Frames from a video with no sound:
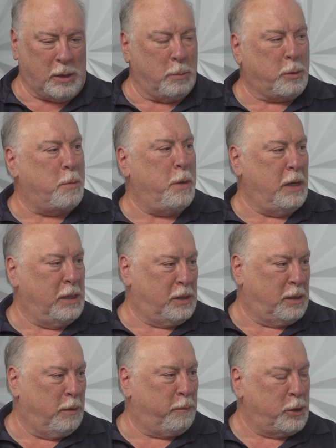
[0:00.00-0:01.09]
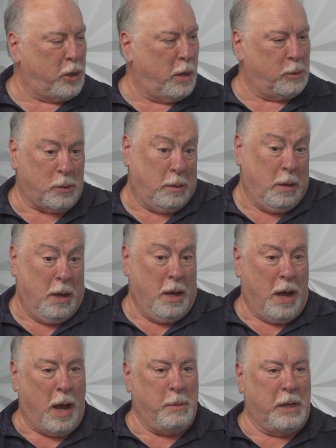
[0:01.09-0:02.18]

some committees at different chambers. So, I